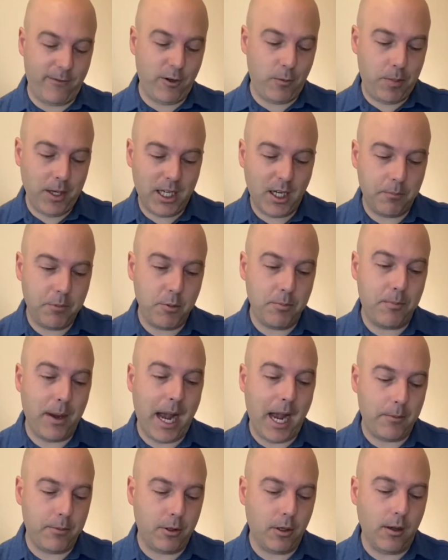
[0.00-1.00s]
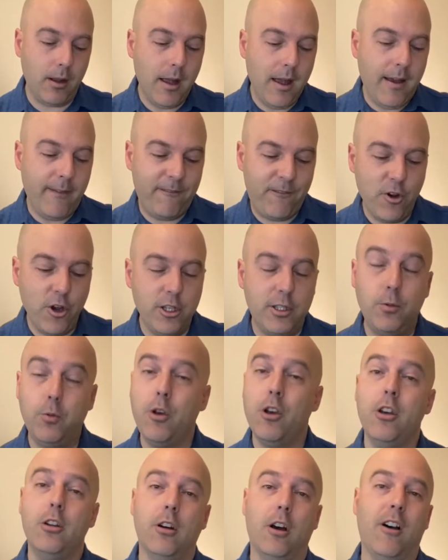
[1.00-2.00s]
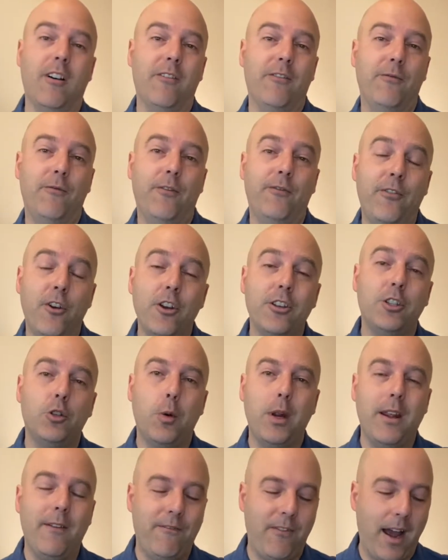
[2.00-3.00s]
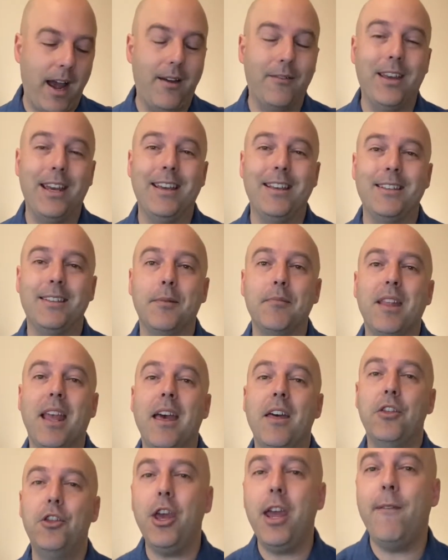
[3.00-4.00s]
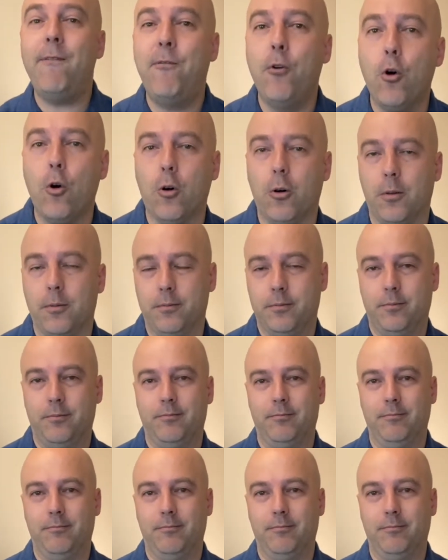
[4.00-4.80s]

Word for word: If you pick up your Bible, first word of verse 25 is therefore.